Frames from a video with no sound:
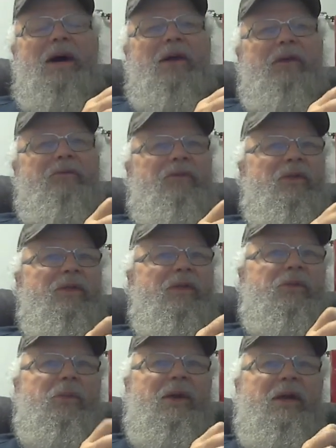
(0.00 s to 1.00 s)
it for
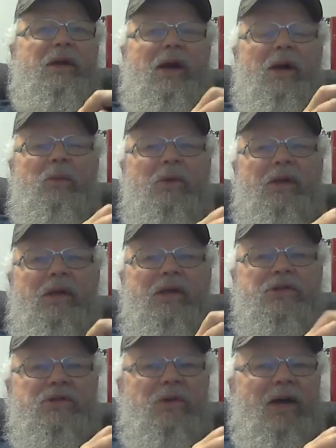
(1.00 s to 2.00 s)
this week. I will
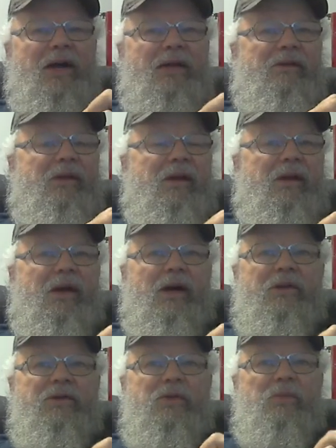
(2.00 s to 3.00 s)
catch you guys in
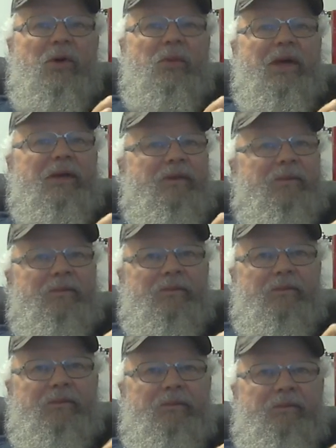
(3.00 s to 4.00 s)
uh, two more weeks.
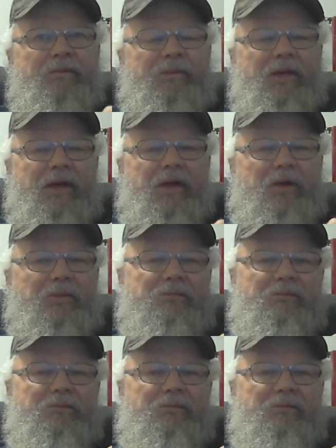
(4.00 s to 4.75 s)
Take care.